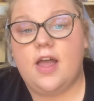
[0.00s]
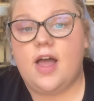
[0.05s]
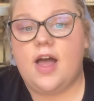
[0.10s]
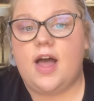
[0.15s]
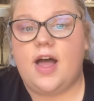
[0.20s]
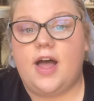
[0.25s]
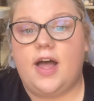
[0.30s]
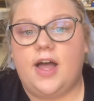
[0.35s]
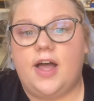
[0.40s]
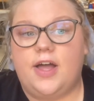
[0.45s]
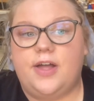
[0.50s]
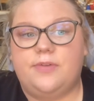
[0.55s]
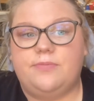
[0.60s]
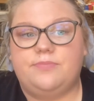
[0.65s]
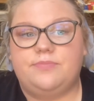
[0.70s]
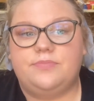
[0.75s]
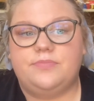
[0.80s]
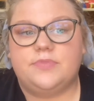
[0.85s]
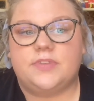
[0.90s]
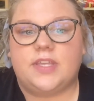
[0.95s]

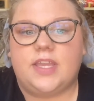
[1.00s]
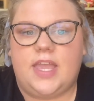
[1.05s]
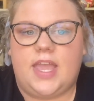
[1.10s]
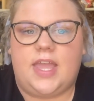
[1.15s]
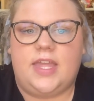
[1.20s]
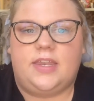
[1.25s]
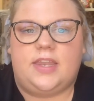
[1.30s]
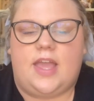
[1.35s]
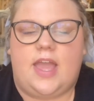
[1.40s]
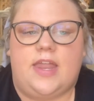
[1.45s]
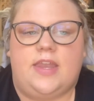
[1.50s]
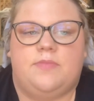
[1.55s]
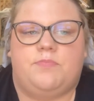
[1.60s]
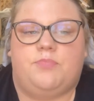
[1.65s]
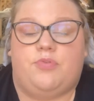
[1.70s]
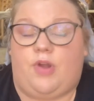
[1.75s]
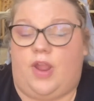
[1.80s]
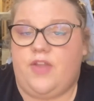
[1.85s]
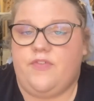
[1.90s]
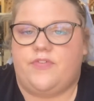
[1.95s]
And
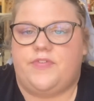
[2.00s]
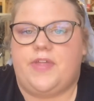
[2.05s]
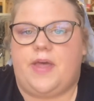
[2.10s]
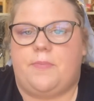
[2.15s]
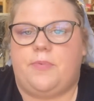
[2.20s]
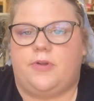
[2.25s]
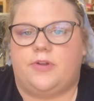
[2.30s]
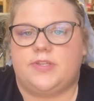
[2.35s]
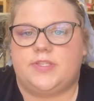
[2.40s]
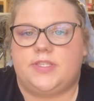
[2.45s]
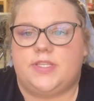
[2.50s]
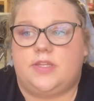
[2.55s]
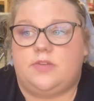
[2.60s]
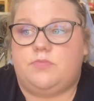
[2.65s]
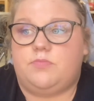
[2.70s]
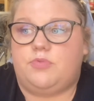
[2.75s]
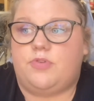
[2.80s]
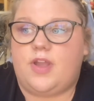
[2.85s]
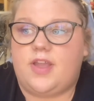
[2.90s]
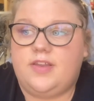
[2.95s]
pray for that
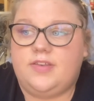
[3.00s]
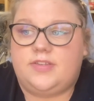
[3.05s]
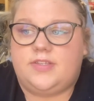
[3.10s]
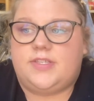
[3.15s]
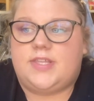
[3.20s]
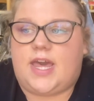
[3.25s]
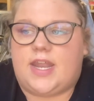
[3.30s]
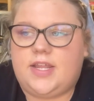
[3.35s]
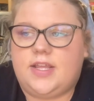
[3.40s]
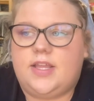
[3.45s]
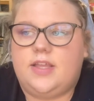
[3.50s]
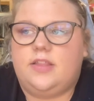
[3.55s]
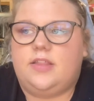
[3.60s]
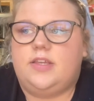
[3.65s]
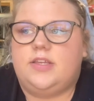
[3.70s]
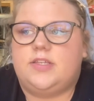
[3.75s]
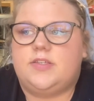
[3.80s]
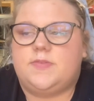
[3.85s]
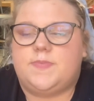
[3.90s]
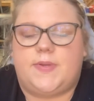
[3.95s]
person. Pray,
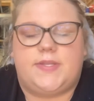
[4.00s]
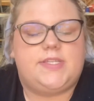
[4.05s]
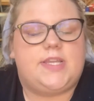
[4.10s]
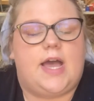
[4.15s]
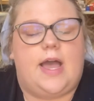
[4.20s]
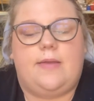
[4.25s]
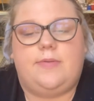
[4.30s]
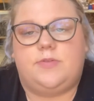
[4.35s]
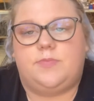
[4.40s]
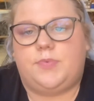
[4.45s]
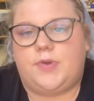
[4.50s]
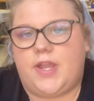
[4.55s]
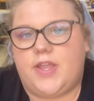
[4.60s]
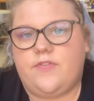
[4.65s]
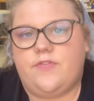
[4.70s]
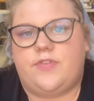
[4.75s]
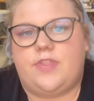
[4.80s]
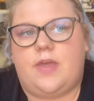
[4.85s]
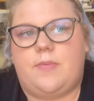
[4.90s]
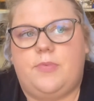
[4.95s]
dedicately spend time to praying
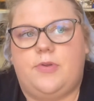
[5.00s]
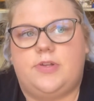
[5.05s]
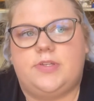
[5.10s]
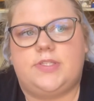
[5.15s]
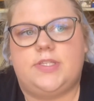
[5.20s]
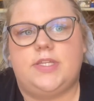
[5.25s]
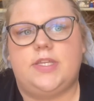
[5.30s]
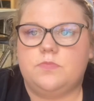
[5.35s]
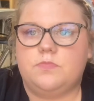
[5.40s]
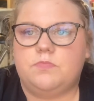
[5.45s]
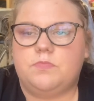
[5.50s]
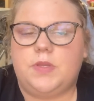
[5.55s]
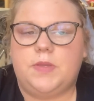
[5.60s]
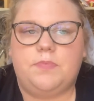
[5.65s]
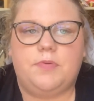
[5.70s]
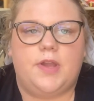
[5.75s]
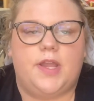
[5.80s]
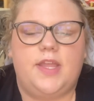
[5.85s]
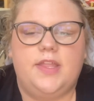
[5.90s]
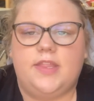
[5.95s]
for that person. Be
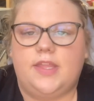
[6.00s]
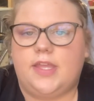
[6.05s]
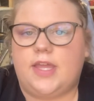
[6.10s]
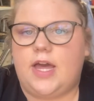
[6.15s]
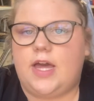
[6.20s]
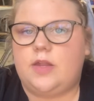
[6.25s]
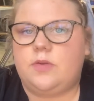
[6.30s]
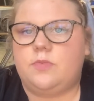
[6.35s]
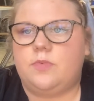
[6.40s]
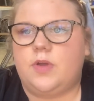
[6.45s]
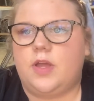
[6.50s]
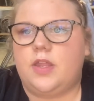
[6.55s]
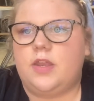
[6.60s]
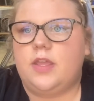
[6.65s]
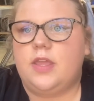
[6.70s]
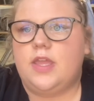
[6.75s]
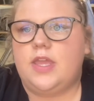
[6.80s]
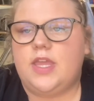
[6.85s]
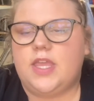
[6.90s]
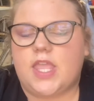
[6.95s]
praying that God would
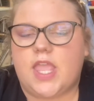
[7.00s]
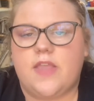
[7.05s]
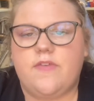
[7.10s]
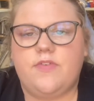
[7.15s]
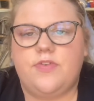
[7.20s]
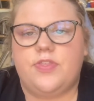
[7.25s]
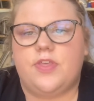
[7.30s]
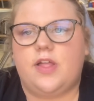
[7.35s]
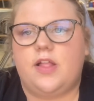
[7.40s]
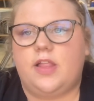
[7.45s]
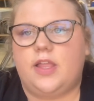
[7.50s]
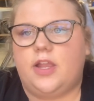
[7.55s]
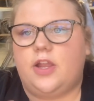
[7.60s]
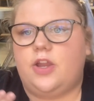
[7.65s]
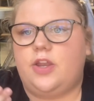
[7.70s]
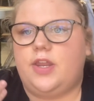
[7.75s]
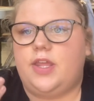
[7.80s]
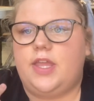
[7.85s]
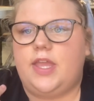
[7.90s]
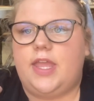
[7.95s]
give you the
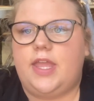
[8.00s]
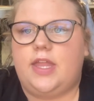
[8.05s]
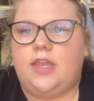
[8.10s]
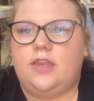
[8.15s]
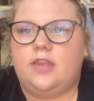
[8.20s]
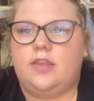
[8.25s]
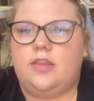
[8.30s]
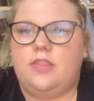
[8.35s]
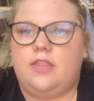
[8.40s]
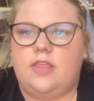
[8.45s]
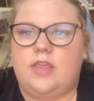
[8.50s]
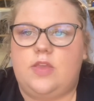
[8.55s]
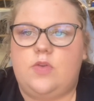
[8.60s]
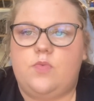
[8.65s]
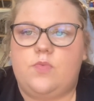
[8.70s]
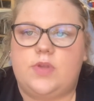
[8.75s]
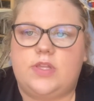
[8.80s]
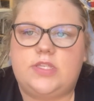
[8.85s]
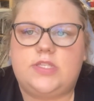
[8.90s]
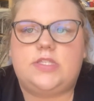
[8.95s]
clarity and the
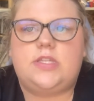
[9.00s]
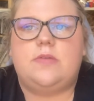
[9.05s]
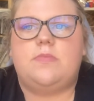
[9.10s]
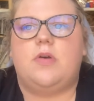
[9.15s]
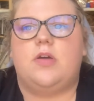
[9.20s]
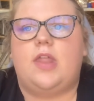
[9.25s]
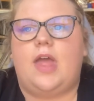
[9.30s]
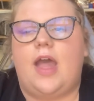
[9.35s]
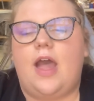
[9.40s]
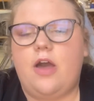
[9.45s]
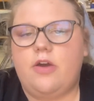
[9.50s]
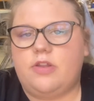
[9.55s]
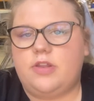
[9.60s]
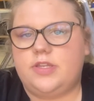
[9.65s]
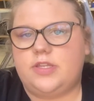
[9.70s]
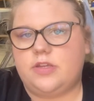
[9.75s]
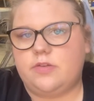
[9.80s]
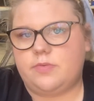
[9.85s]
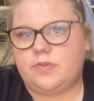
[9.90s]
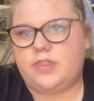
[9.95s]
wisdom on how to
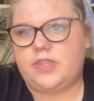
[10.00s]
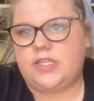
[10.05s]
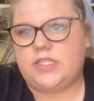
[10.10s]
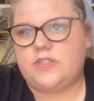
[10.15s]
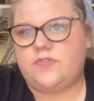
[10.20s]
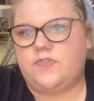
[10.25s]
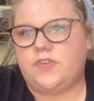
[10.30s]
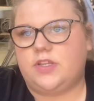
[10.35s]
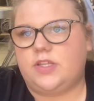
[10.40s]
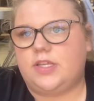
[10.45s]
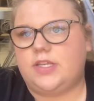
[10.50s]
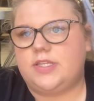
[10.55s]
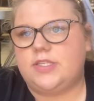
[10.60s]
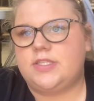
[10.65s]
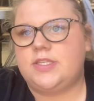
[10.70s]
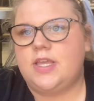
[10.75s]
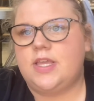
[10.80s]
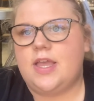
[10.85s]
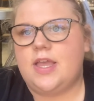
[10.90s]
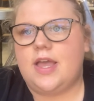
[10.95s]
deal with these
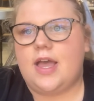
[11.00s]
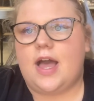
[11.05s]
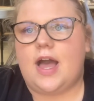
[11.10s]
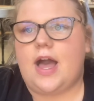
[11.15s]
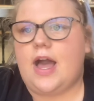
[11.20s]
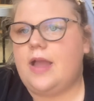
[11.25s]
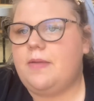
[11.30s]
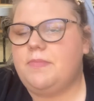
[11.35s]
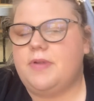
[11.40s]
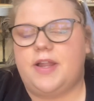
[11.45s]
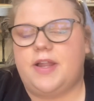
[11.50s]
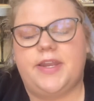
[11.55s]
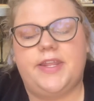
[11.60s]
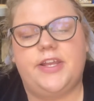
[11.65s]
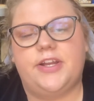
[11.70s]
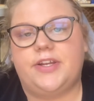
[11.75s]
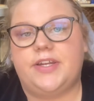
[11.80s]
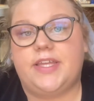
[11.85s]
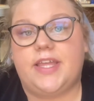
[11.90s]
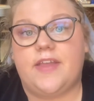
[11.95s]
feelings. I'm not
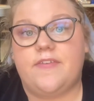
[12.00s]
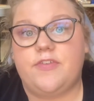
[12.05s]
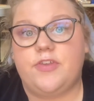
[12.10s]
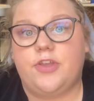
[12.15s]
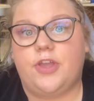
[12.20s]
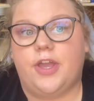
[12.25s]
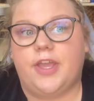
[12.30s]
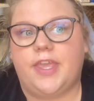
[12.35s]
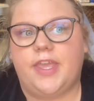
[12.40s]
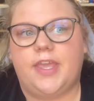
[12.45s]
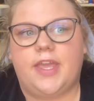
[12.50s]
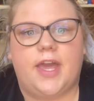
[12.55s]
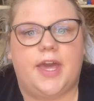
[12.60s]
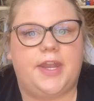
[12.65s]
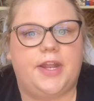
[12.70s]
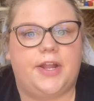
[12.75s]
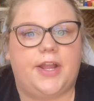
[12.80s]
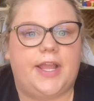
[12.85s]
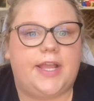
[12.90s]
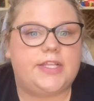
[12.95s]
here to give you cookie
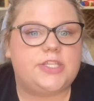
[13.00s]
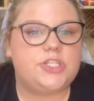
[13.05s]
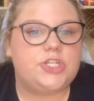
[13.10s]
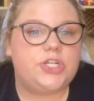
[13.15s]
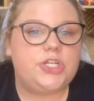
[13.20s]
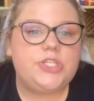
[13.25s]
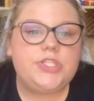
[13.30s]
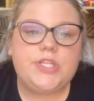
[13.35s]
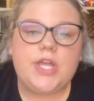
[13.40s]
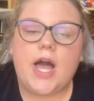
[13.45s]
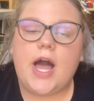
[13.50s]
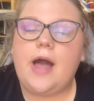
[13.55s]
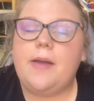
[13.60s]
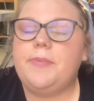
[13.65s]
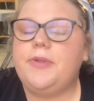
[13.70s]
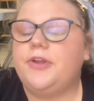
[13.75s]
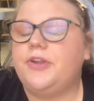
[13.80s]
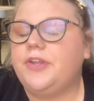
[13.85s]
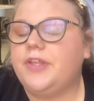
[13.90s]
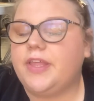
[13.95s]
cutter answers. I'm
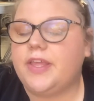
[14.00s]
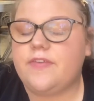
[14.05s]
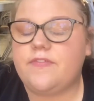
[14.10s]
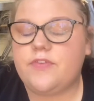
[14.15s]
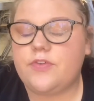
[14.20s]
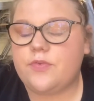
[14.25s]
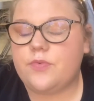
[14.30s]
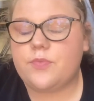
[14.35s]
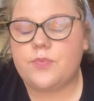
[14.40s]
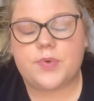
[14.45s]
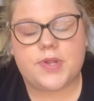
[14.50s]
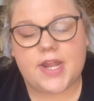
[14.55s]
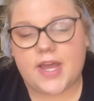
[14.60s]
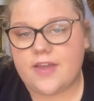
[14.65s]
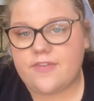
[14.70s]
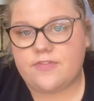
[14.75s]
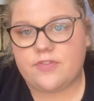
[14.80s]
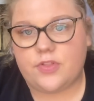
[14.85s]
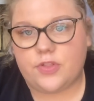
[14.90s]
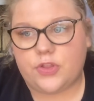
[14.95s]
here to give you what
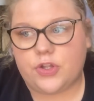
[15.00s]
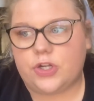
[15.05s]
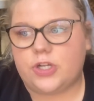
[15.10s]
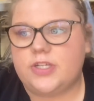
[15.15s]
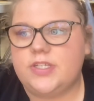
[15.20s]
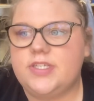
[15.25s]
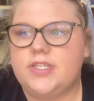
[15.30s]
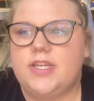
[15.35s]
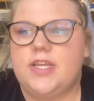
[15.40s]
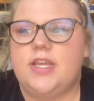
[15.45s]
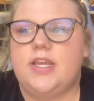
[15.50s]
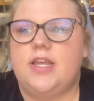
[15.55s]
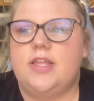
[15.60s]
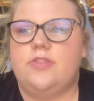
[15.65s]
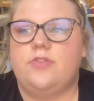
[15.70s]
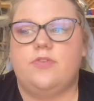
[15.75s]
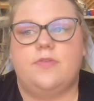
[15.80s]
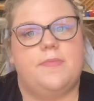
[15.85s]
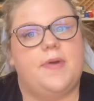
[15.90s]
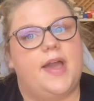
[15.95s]
I've learned
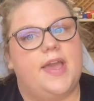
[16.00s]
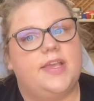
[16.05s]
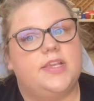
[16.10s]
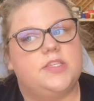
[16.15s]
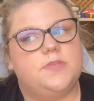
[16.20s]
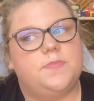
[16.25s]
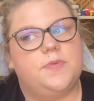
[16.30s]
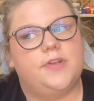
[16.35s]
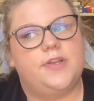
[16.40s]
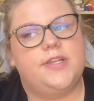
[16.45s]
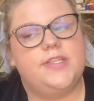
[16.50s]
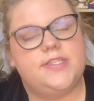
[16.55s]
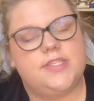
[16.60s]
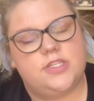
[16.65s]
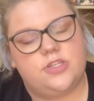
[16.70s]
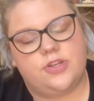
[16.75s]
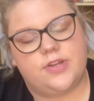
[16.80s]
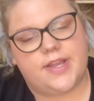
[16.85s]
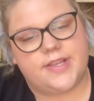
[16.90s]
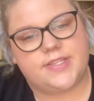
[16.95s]
through my experience,
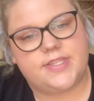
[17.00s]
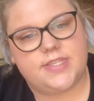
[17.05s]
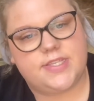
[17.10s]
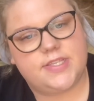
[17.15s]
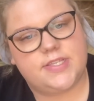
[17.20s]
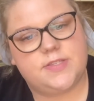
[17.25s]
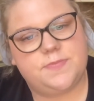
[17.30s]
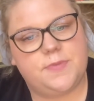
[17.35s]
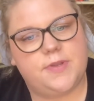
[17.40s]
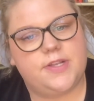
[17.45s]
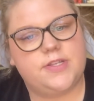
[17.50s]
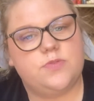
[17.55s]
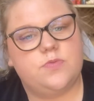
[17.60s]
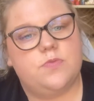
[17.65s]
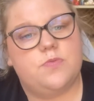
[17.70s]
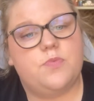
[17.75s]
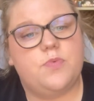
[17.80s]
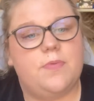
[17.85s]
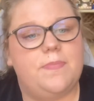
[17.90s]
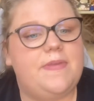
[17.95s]
and your guys' experience
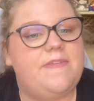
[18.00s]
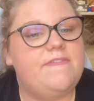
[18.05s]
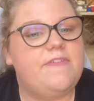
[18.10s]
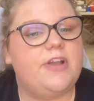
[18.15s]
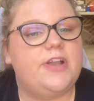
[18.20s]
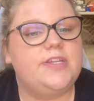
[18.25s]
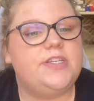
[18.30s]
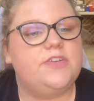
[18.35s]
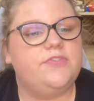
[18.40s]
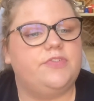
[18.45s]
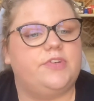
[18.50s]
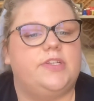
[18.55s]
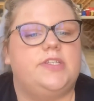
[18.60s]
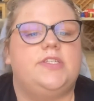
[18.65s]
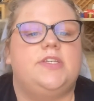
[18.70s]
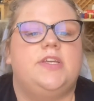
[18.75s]
will be very different.